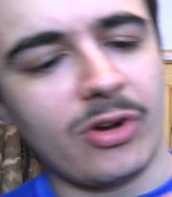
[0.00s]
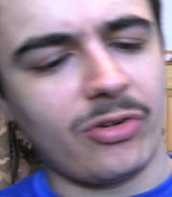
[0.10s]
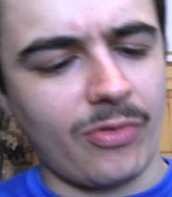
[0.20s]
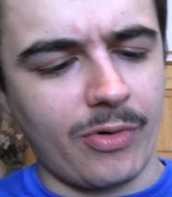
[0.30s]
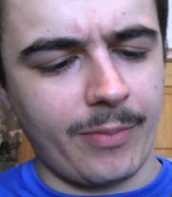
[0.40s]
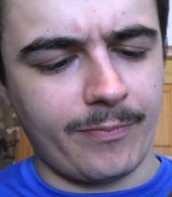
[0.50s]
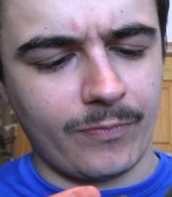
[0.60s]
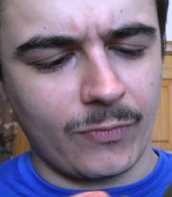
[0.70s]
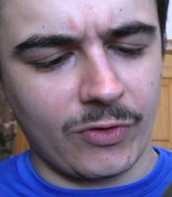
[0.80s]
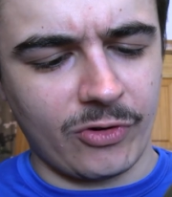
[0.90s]
ridge for it.
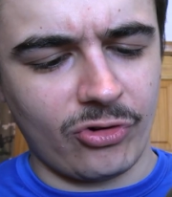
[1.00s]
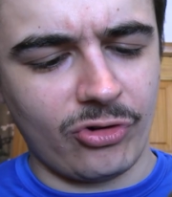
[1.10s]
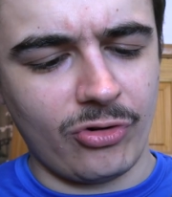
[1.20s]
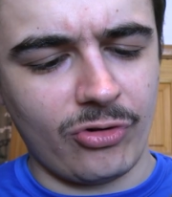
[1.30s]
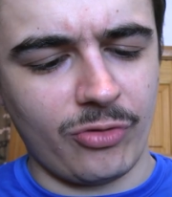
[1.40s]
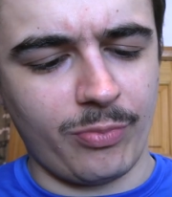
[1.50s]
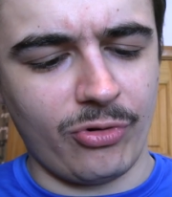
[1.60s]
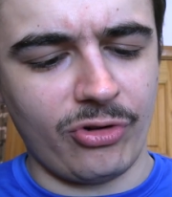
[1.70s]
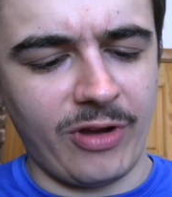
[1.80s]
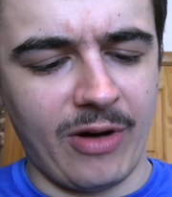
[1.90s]
So that should just
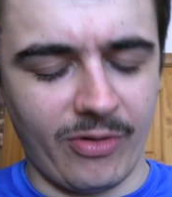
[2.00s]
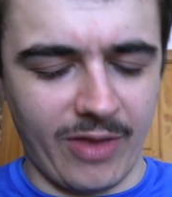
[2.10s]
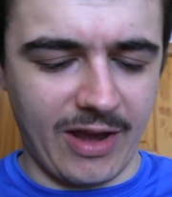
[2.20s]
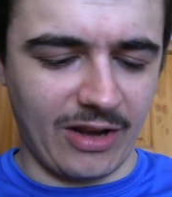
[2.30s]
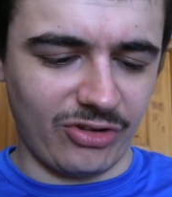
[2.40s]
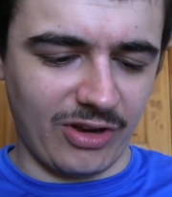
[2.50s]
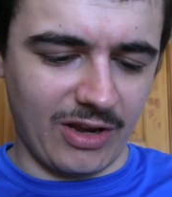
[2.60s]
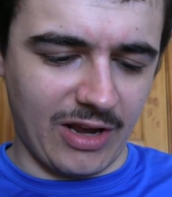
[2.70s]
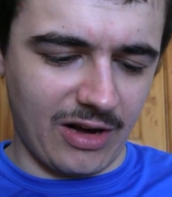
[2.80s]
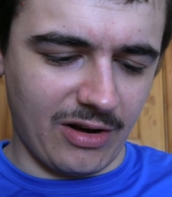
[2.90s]
push down on there, that's it,
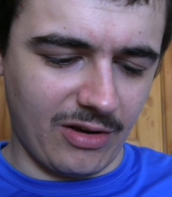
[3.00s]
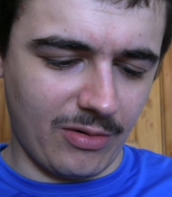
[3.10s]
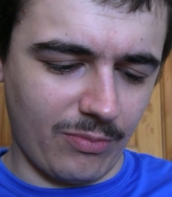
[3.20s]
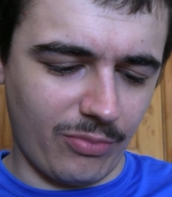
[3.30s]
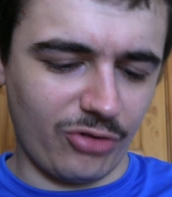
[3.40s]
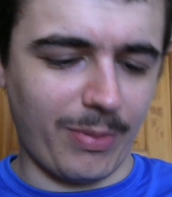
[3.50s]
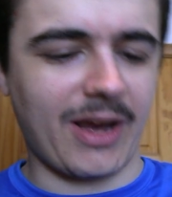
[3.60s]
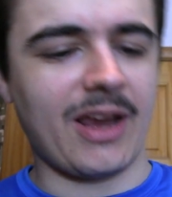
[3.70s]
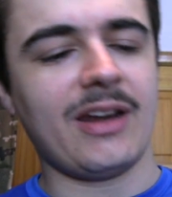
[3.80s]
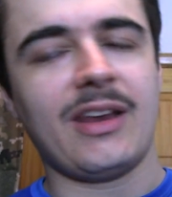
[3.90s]
and then push
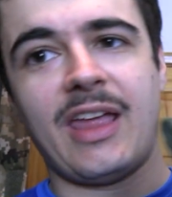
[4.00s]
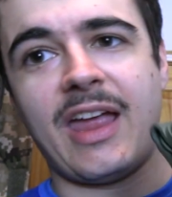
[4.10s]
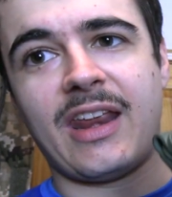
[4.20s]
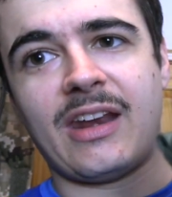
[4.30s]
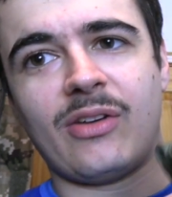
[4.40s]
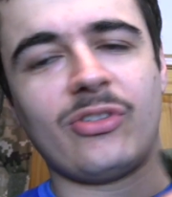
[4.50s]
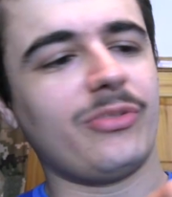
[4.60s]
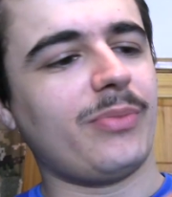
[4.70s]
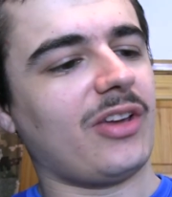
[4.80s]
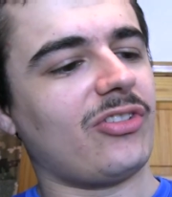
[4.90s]
back in. There, then it
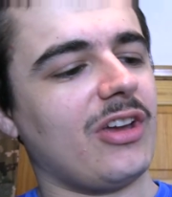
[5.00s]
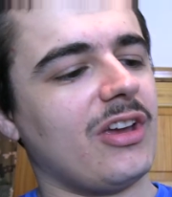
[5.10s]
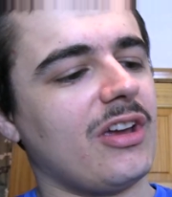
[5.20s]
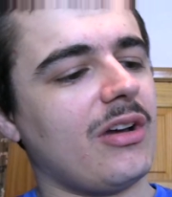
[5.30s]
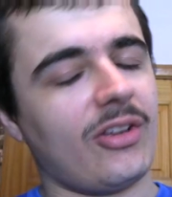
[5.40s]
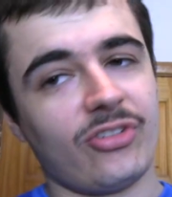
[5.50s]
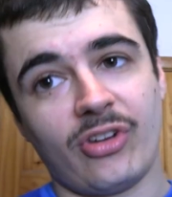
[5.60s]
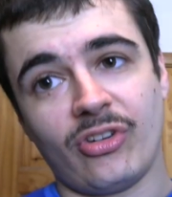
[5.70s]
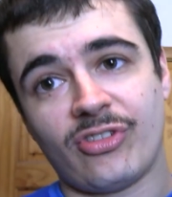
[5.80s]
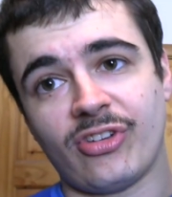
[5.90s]
locks in place. That's a
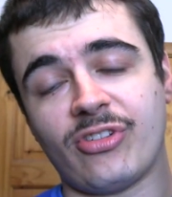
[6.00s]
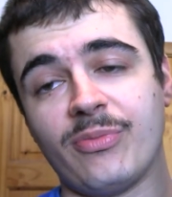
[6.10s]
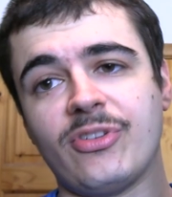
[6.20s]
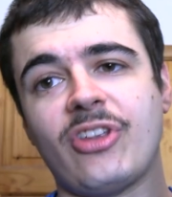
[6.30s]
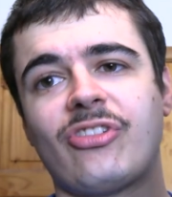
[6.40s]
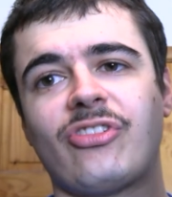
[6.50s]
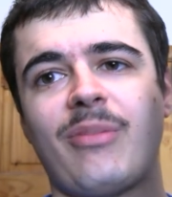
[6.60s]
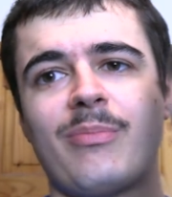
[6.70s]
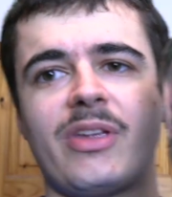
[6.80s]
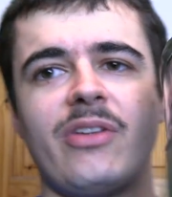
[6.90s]
good system for
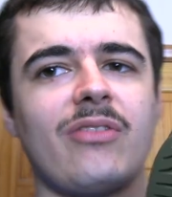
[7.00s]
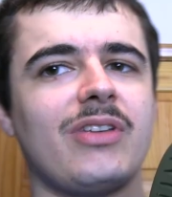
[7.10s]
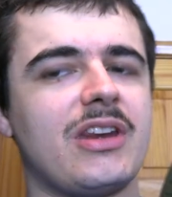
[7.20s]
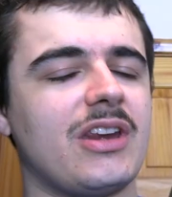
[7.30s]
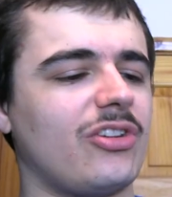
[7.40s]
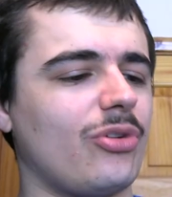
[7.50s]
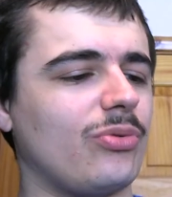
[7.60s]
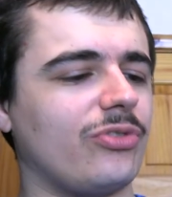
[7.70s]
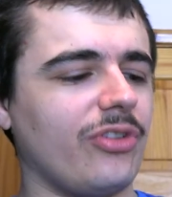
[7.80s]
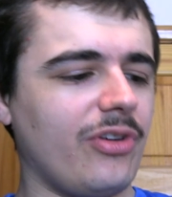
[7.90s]
disassembly. You don't need any
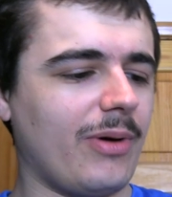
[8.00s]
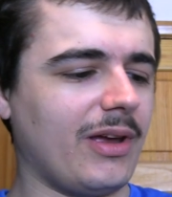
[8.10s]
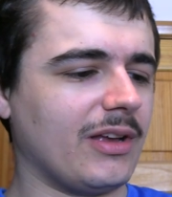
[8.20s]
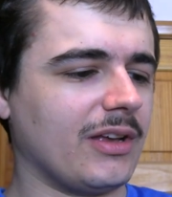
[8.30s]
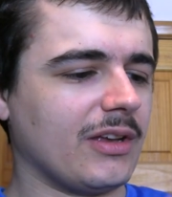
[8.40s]
tools to do it.